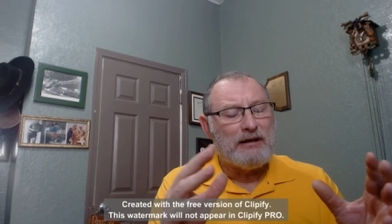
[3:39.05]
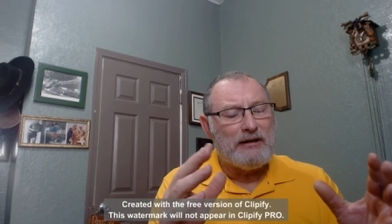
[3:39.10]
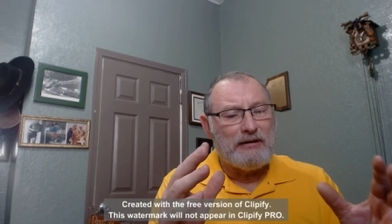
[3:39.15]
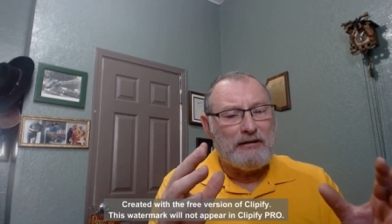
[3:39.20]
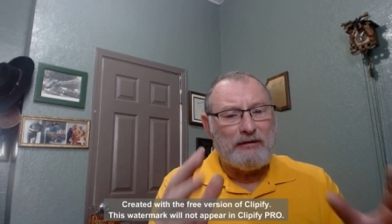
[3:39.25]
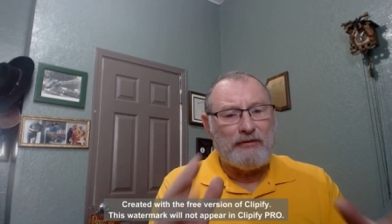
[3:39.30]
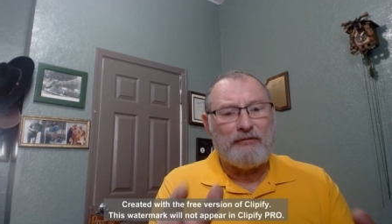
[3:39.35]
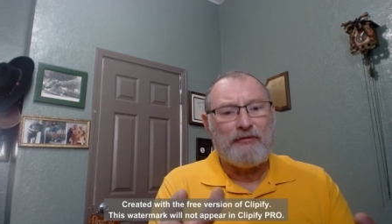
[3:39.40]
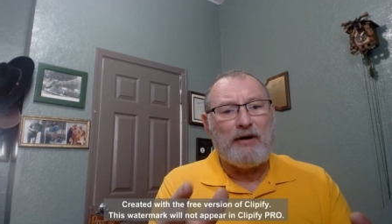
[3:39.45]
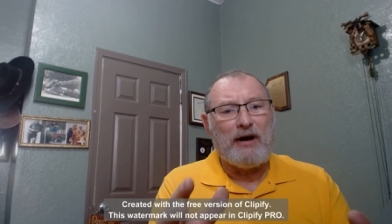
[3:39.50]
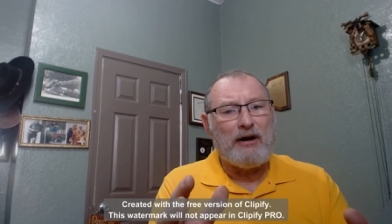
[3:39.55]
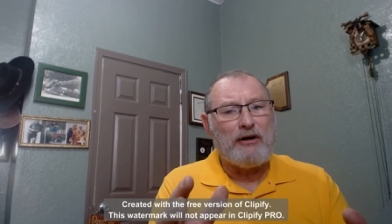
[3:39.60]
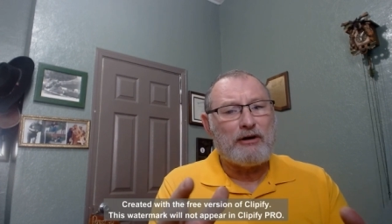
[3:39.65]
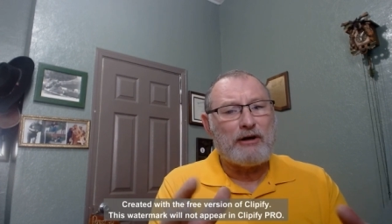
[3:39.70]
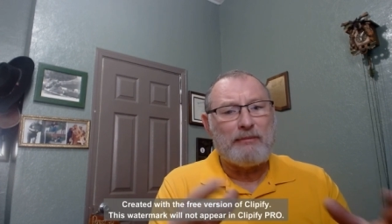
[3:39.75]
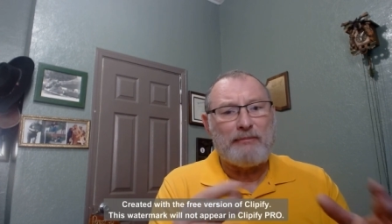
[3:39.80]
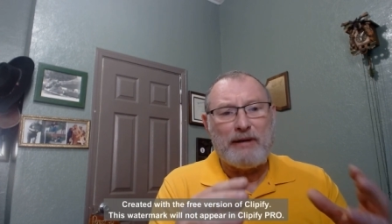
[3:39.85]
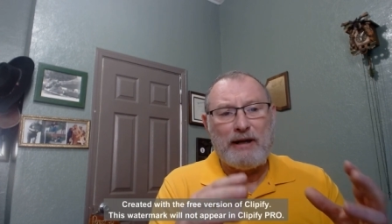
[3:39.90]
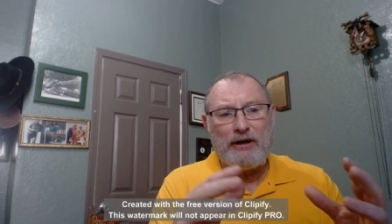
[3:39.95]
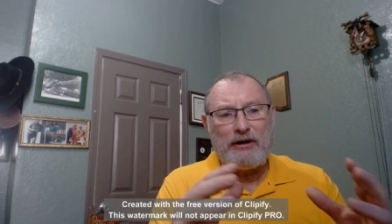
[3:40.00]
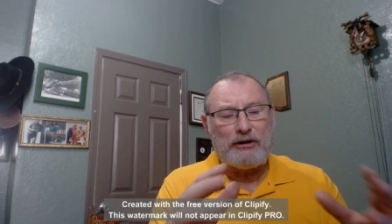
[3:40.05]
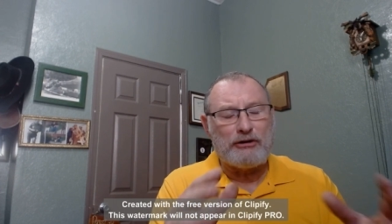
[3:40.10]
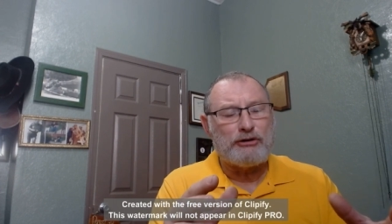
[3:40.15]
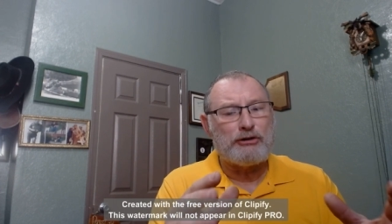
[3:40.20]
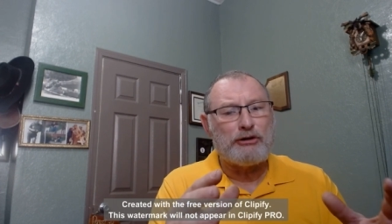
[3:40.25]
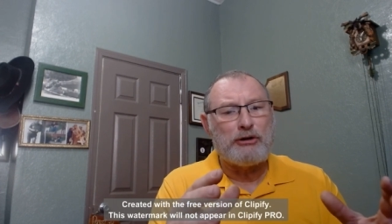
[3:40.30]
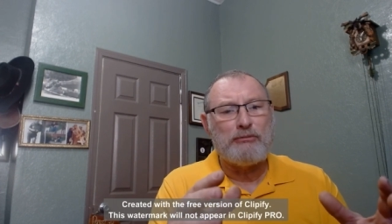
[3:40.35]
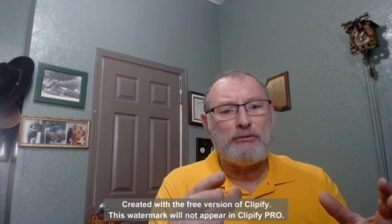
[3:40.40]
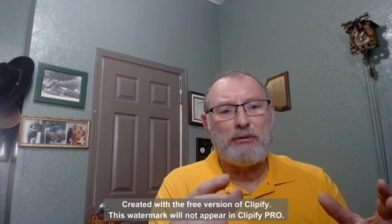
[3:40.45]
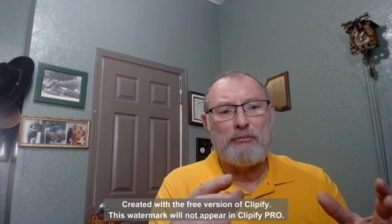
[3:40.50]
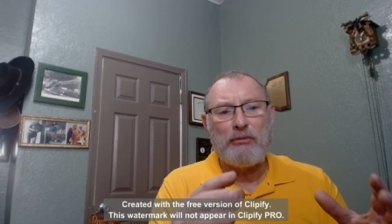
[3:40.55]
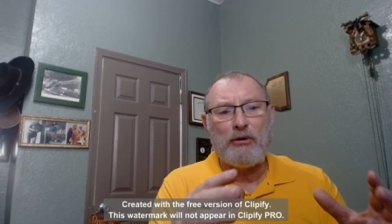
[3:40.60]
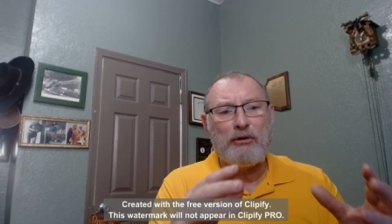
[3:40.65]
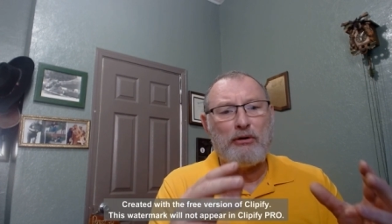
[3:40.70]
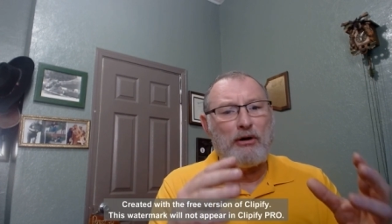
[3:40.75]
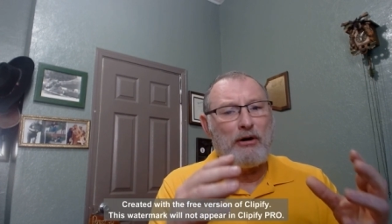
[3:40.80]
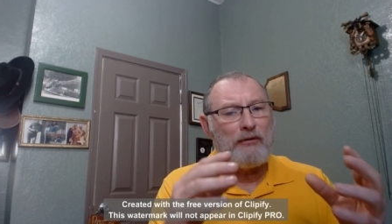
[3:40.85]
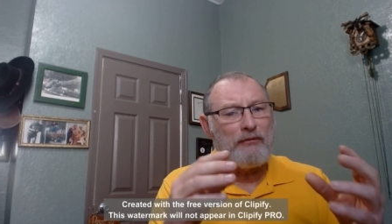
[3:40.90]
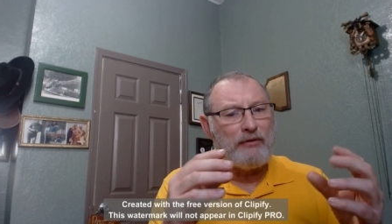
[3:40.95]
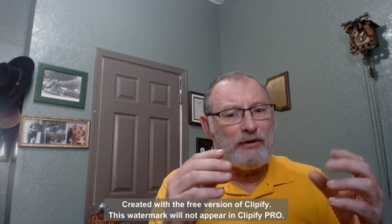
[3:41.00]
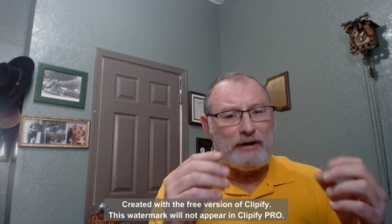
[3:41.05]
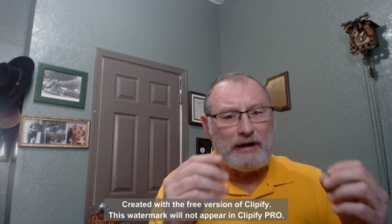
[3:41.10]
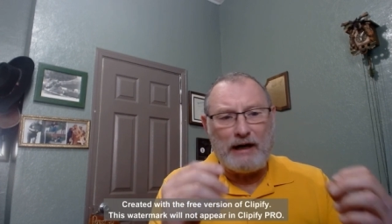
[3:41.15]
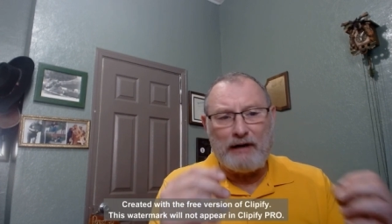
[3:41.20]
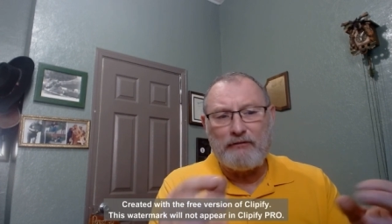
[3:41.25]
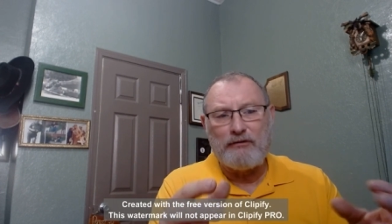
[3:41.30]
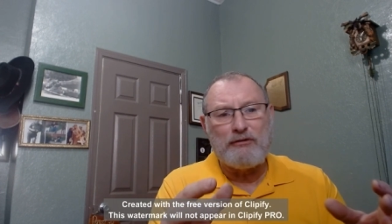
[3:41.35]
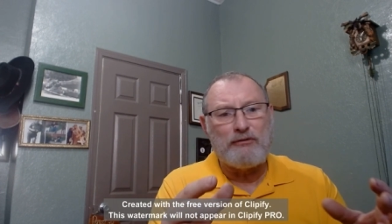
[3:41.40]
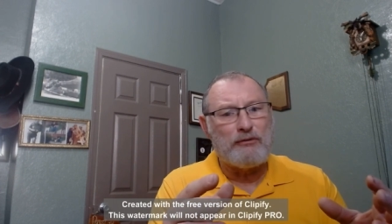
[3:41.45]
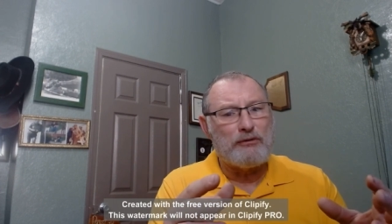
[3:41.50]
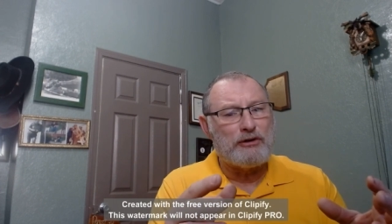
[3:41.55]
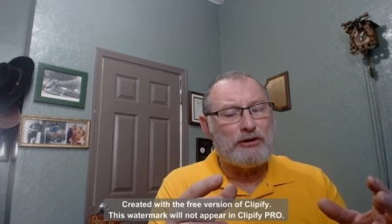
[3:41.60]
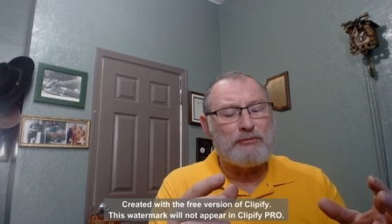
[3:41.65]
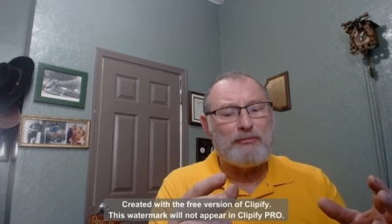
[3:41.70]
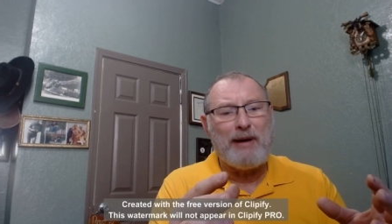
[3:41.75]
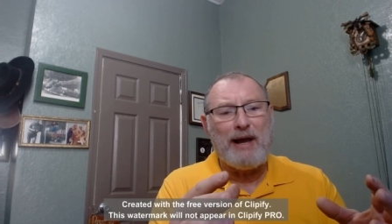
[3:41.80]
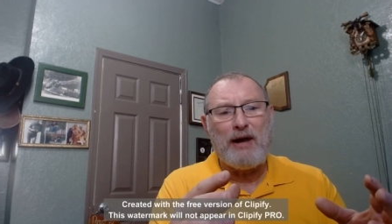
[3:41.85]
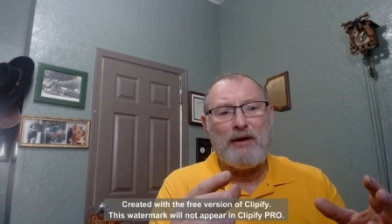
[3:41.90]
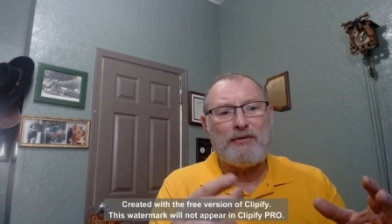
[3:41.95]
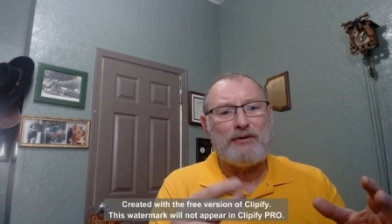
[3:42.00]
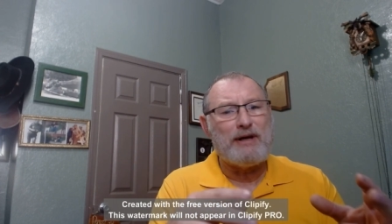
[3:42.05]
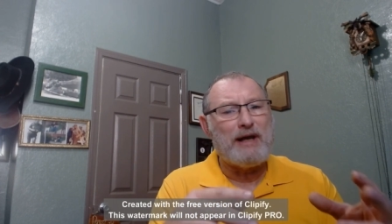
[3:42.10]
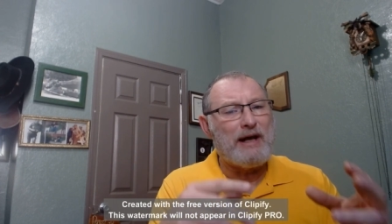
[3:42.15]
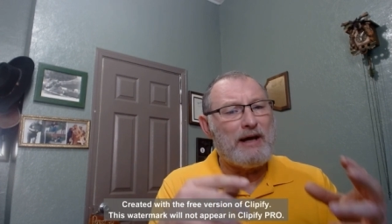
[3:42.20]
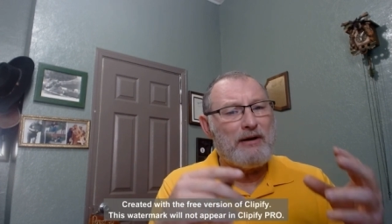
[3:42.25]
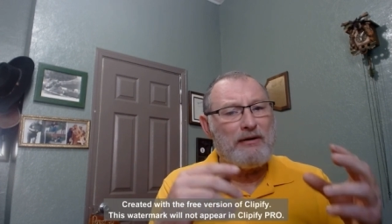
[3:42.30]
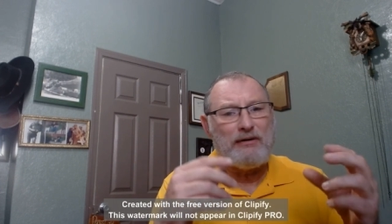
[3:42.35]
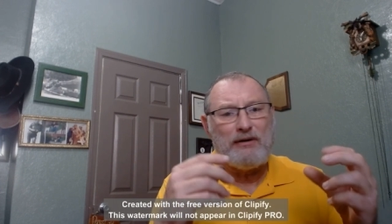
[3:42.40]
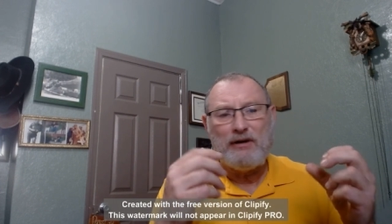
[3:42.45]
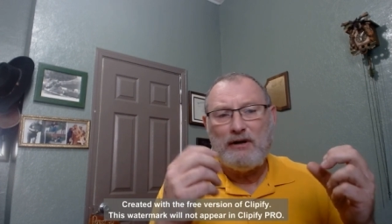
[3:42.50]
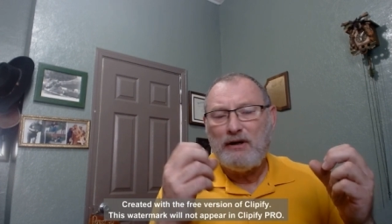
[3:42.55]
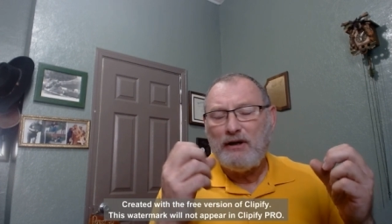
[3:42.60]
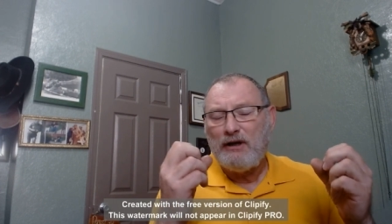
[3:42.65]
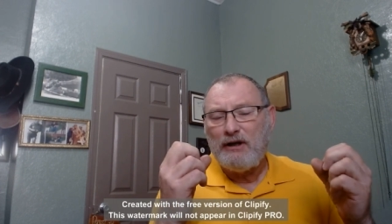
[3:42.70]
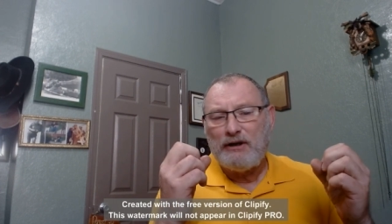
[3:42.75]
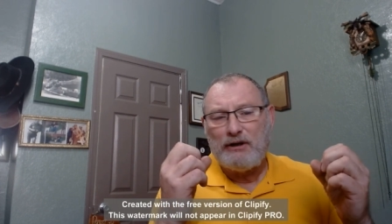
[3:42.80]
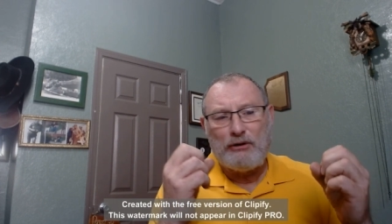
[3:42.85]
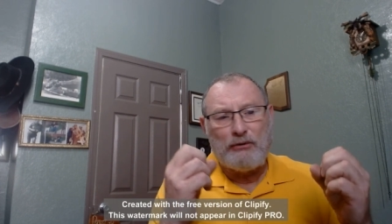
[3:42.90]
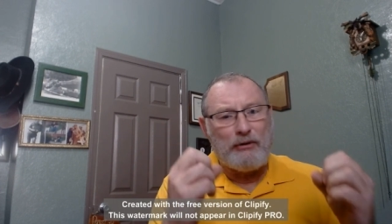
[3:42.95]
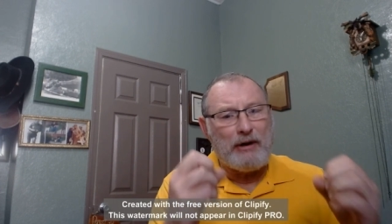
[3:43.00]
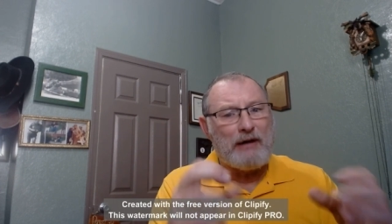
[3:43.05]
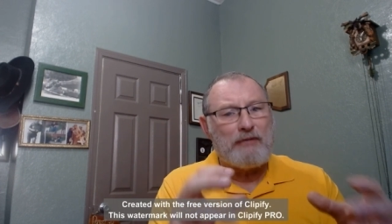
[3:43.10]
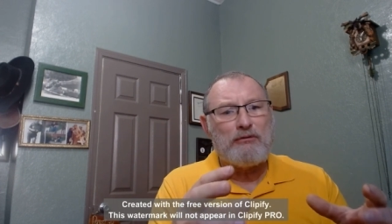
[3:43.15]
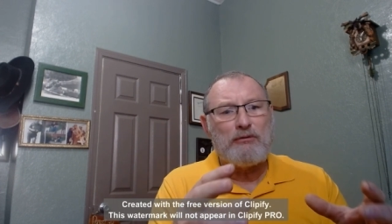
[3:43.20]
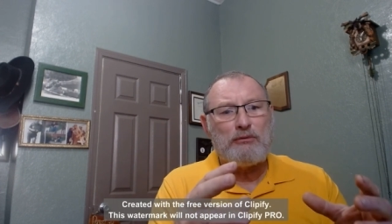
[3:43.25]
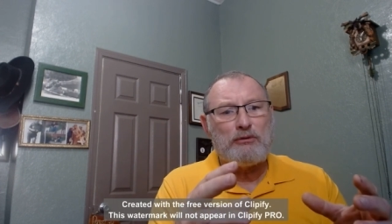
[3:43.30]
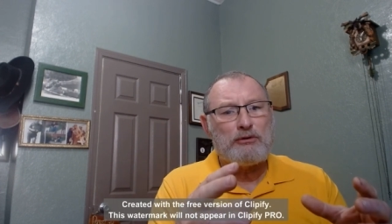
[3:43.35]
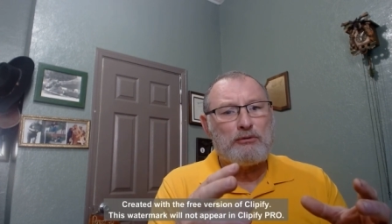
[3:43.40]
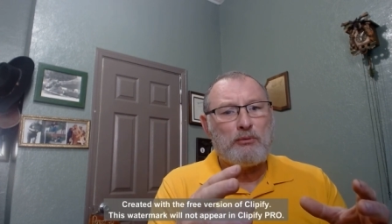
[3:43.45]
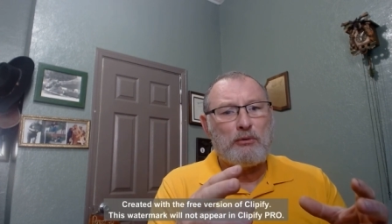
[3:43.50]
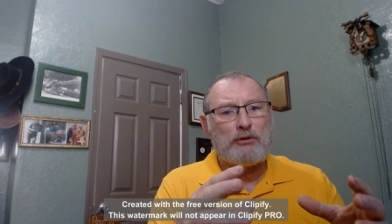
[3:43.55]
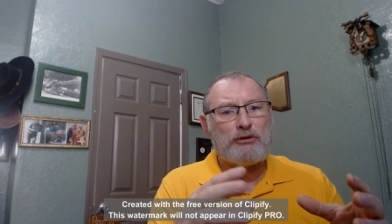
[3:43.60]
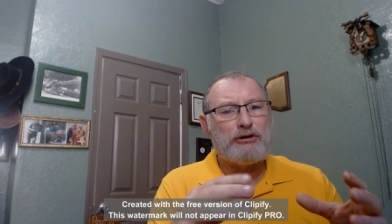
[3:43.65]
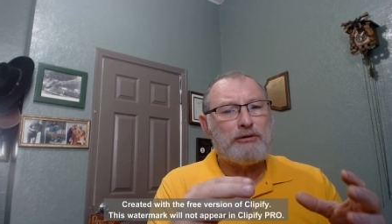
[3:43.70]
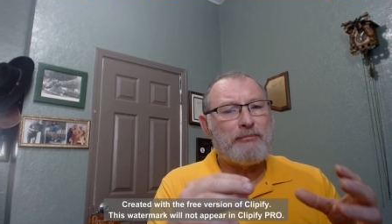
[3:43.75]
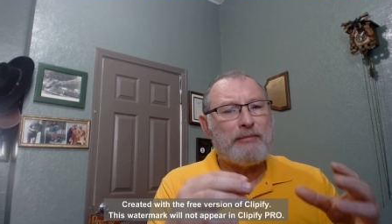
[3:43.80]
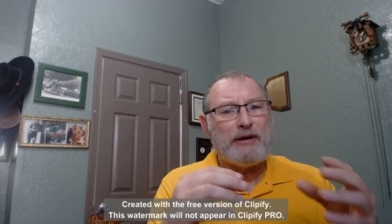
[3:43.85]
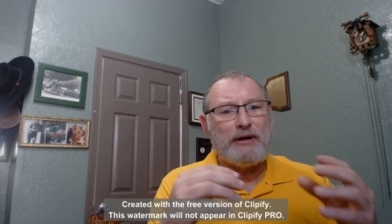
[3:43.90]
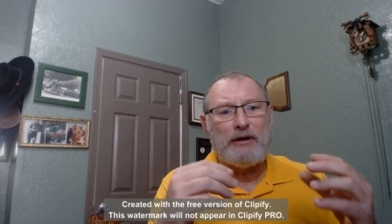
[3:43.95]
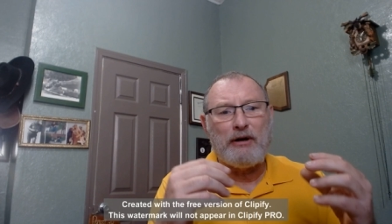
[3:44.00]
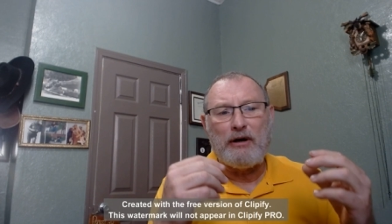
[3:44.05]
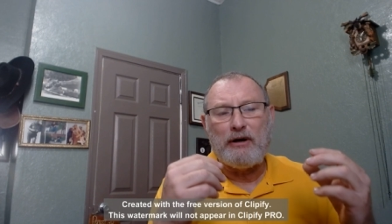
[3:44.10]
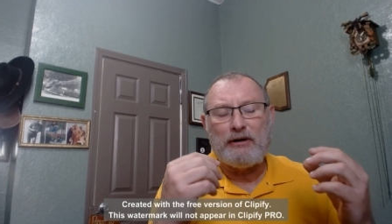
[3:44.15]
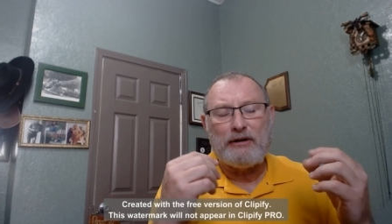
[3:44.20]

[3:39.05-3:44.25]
the fire come down, consume the burnt offering, everyone is bowed down you know, everyone's worshiping God.